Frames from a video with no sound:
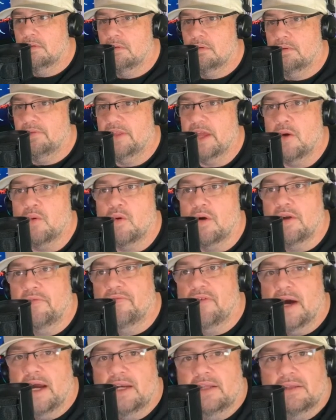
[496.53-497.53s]
they weren't
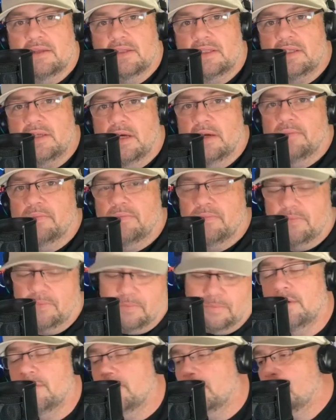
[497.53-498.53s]
invited this time.
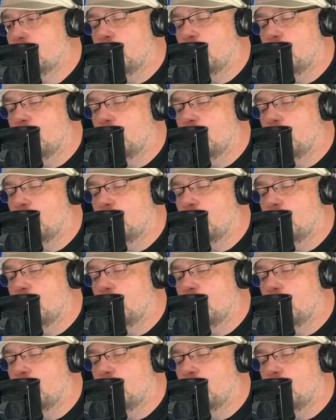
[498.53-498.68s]
No